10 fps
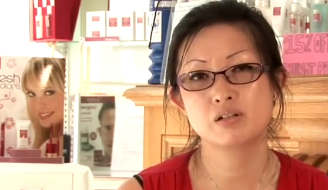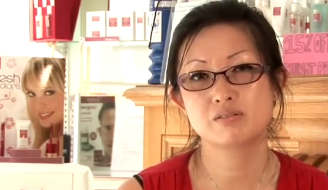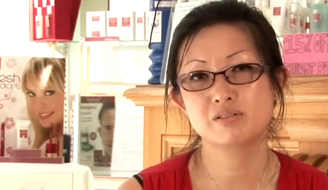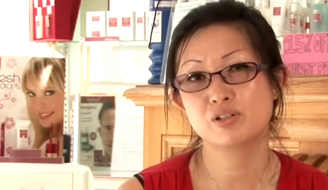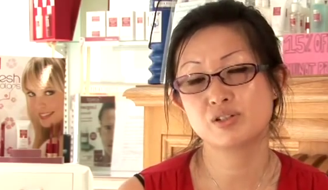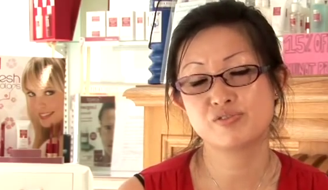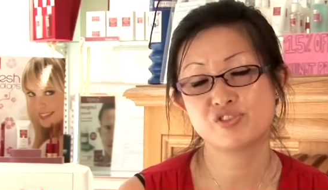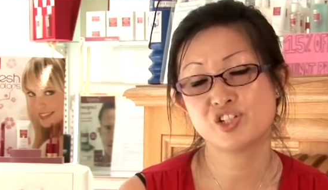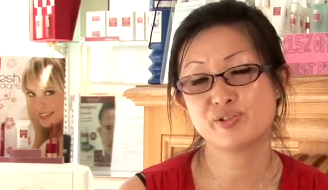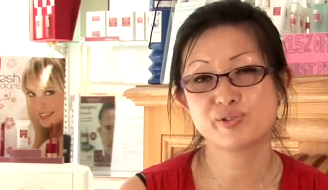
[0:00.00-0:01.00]
Speaker 1: lot of
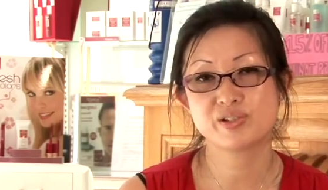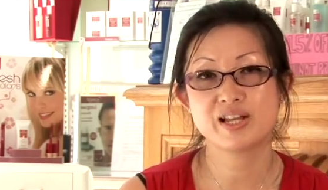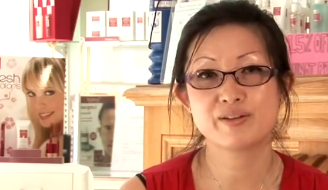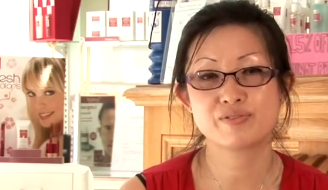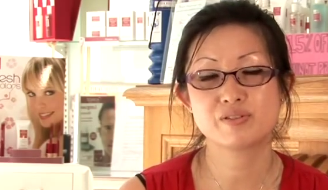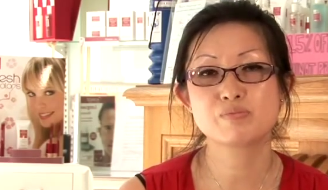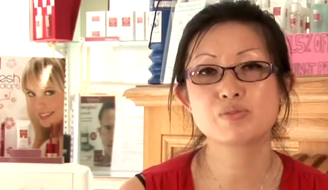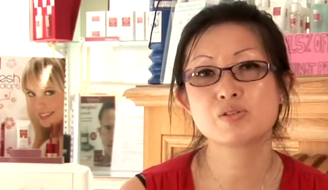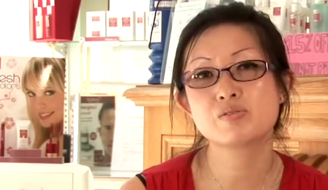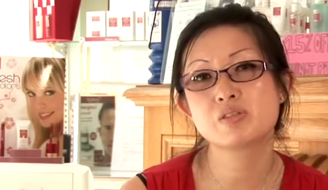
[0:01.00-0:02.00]
children have them,
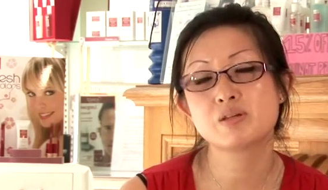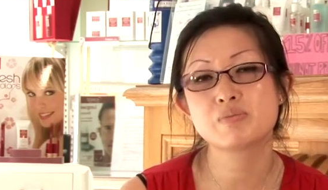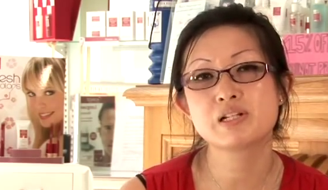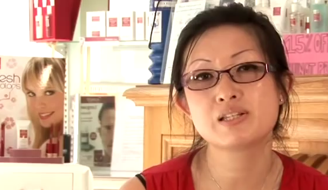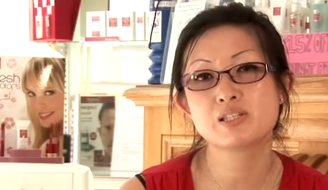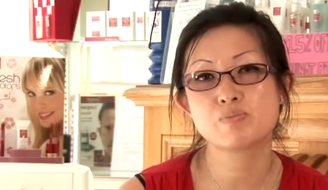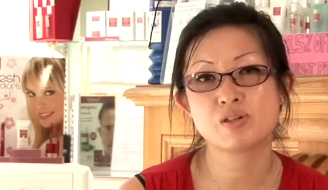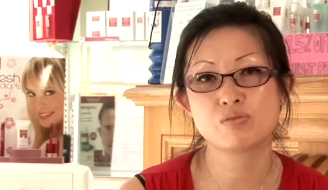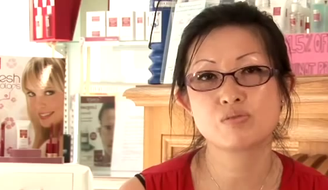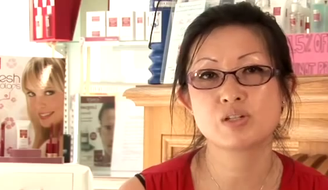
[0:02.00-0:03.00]
so they're mainly
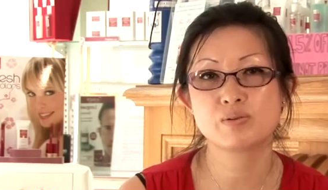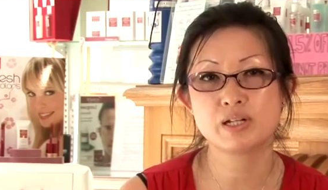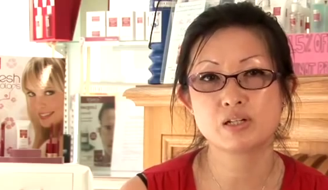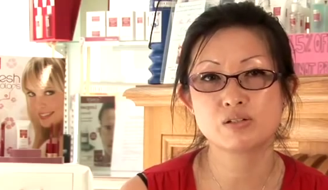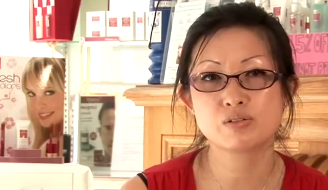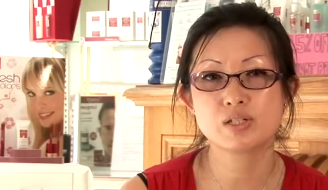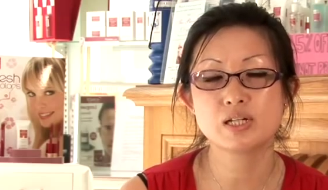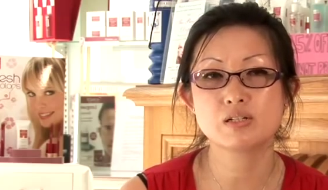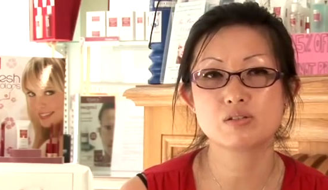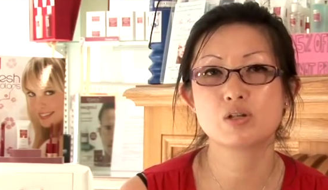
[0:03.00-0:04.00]
spread through direct
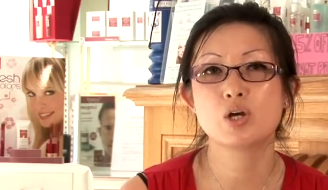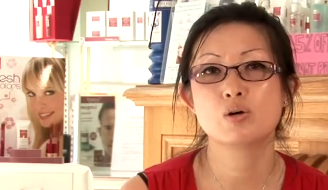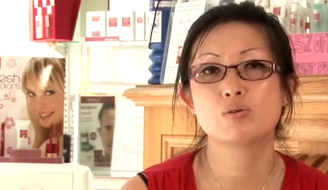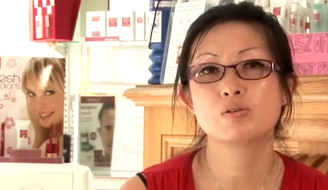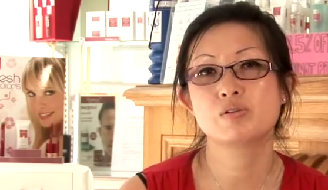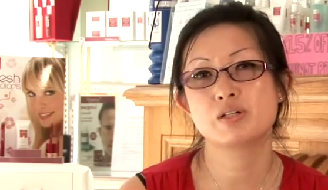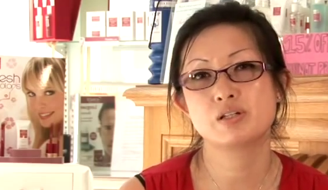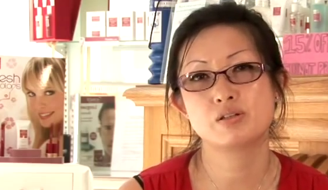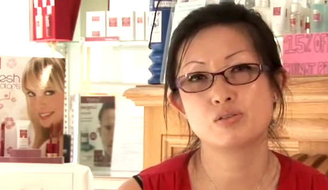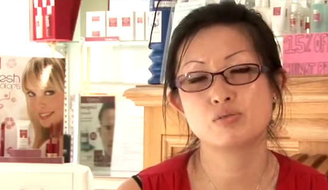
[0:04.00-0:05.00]
contact or
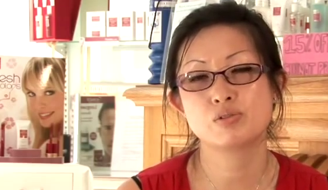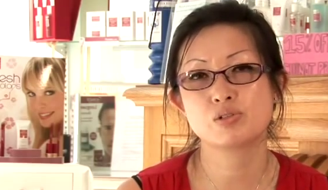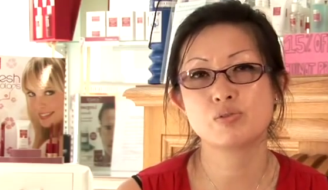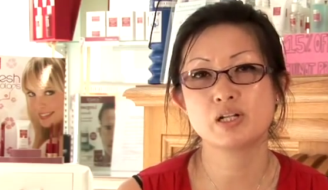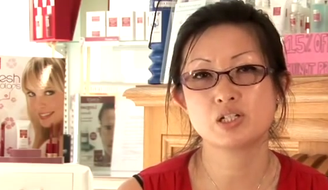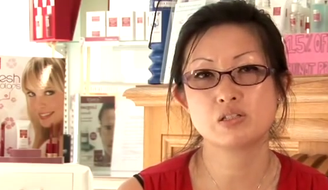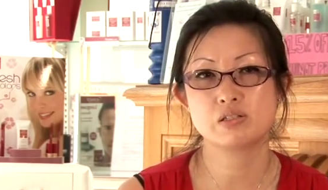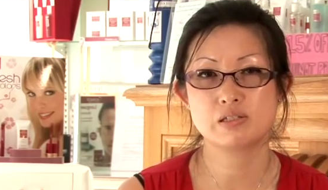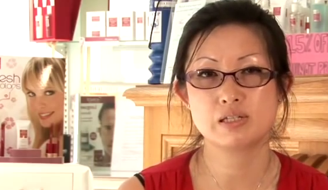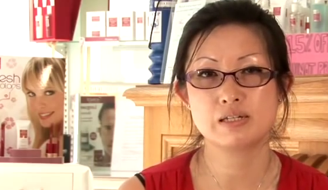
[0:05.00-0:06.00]
through a scratch in
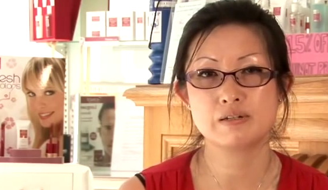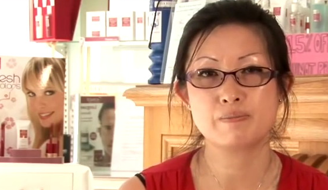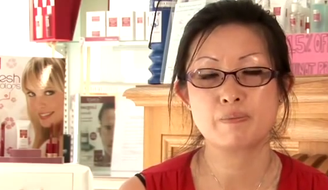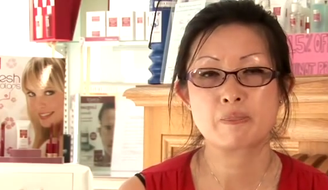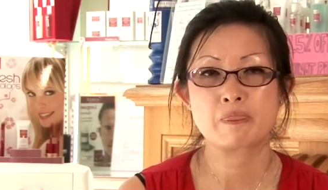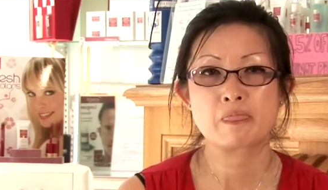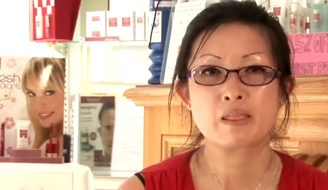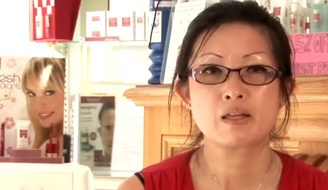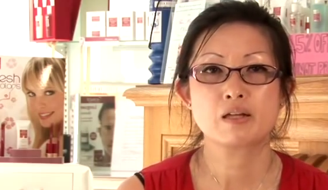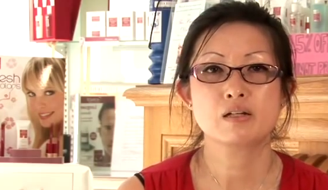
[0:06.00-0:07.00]
the skin.
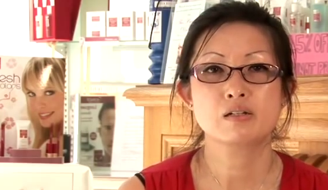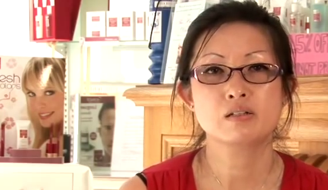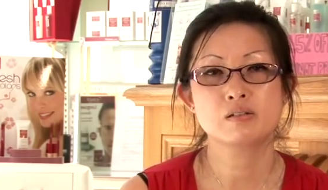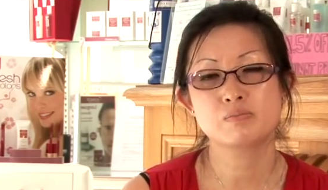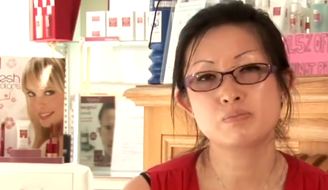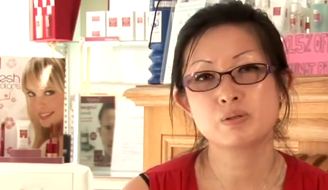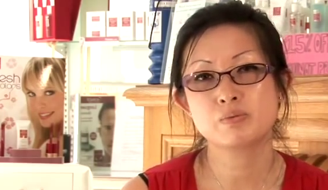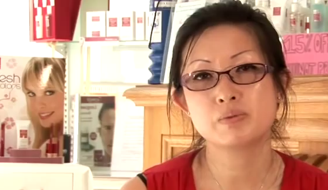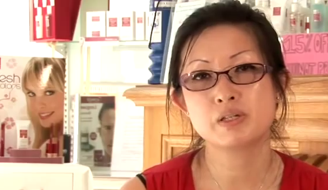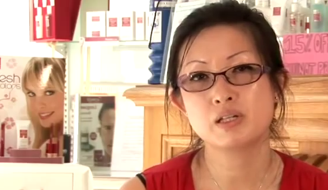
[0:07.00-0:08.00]
Uh,
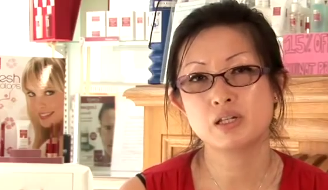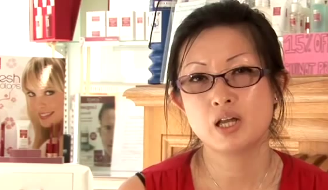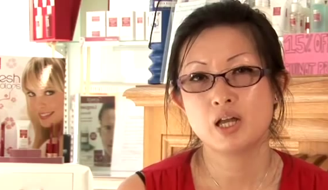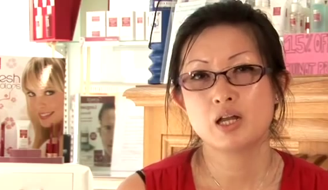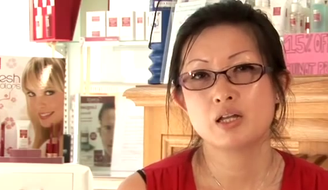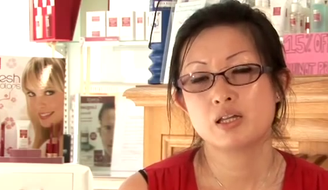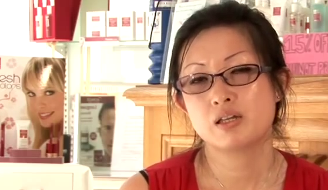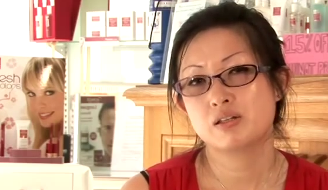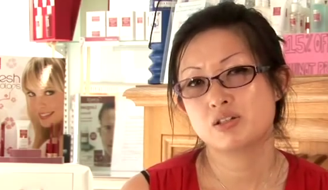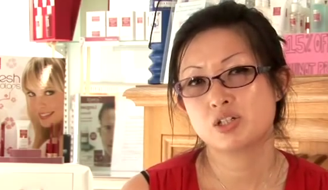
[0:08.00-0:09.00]
probably
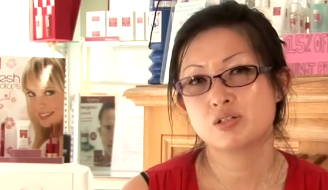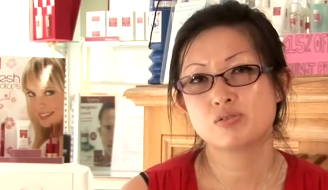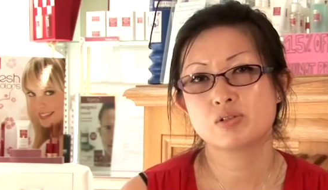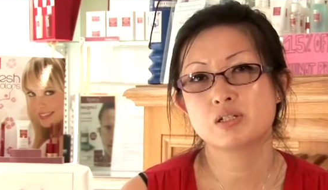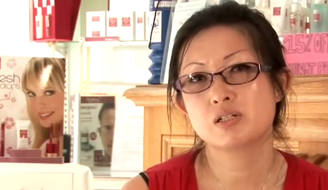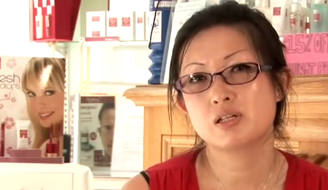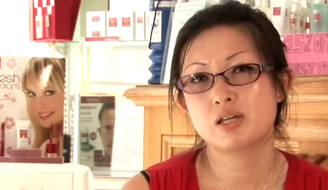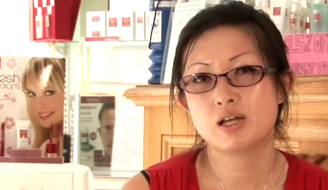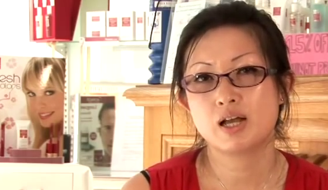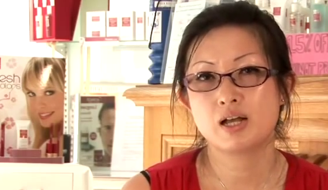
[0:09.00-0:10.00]
children,
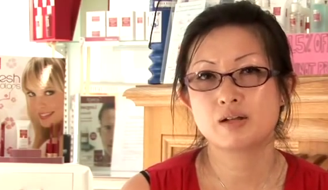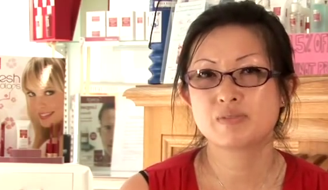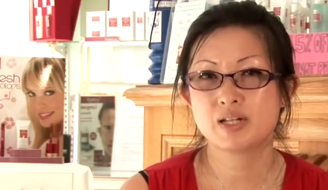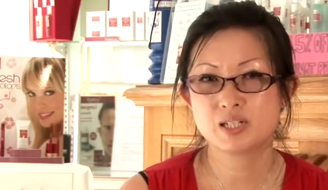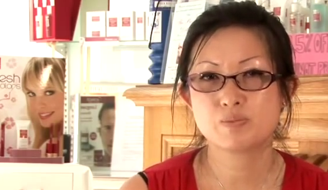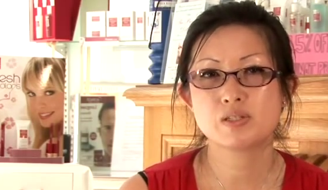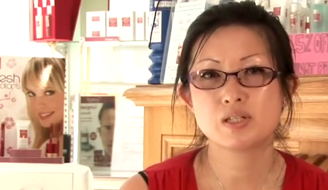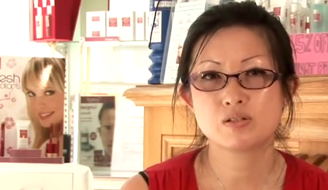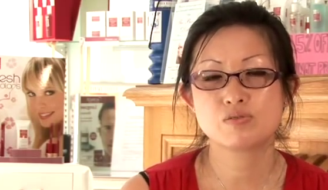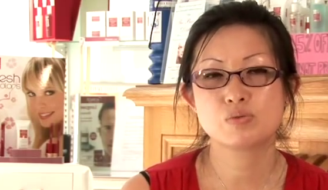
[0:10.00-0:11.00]
ninety
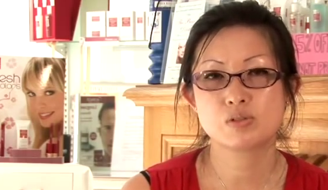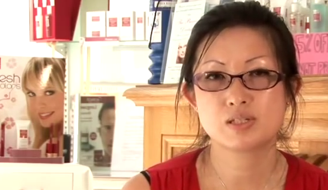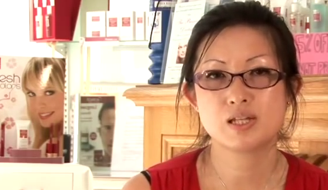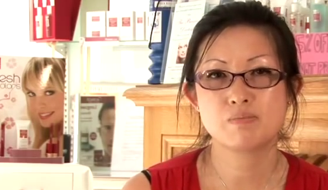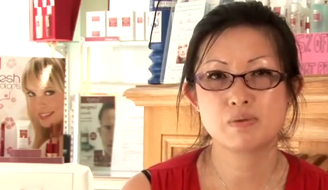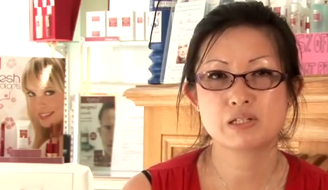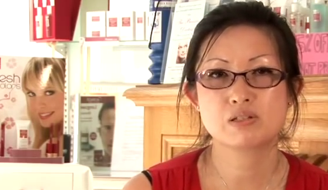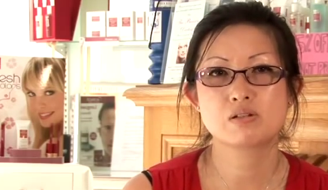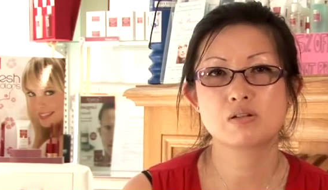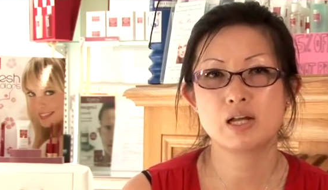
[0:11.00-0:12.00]
percent of warts get
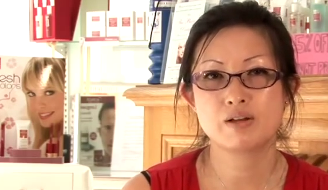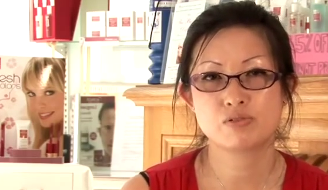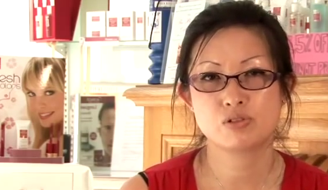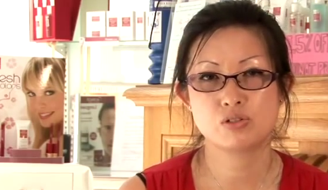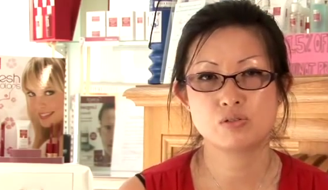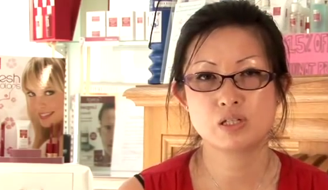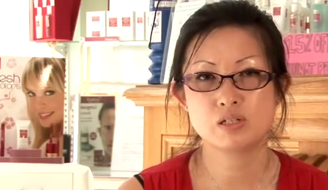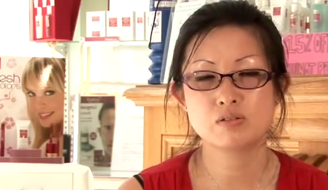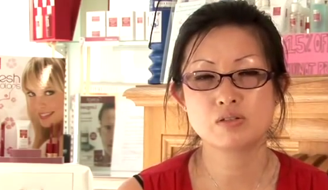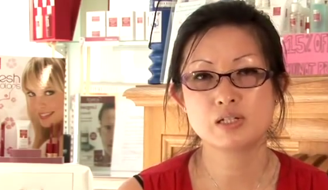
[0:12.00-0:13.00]
better after two
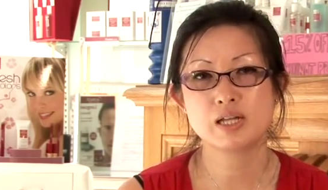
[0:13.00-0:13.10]
years. In